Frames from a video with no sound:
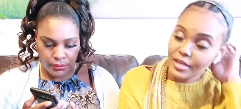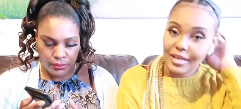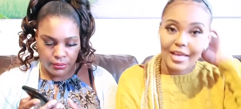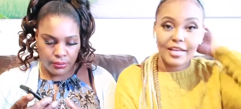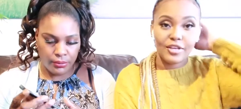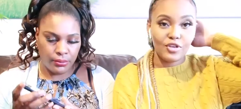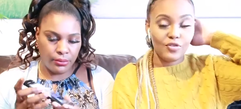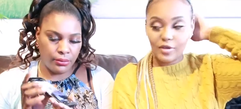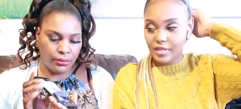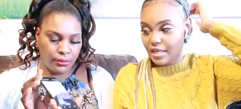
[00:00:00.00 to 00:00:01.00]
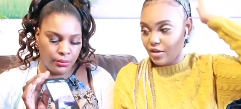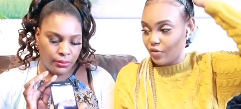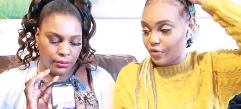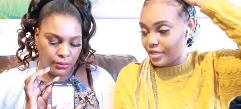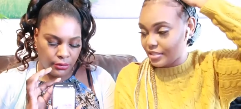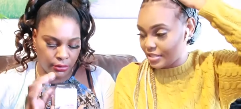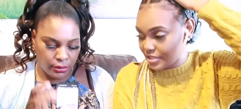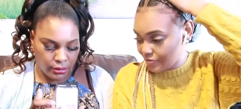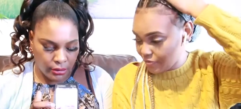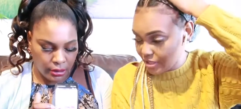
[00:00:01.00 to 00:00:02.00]
Speaker 1: like you think they're your friends
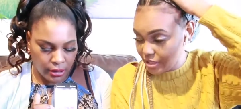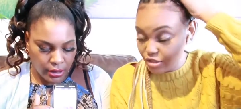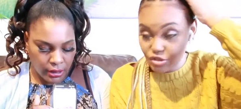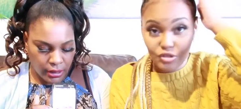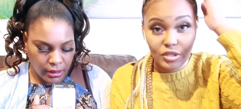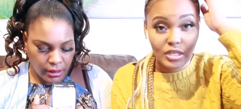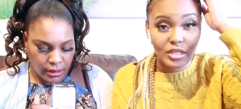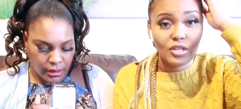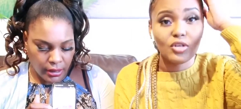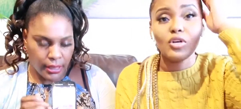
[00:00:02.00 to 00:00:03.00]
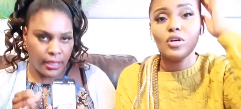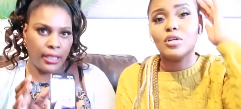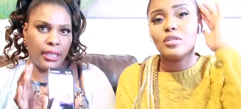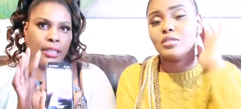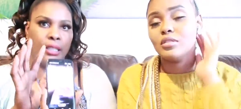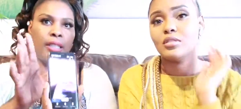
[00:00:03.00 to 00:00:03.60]
and really and truly they're not